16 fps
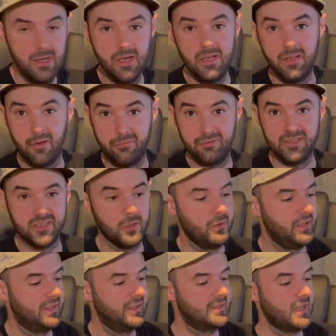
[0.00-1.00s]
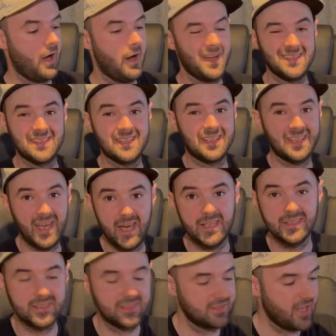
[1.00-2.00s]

and nothing to do with the guitar, is the case.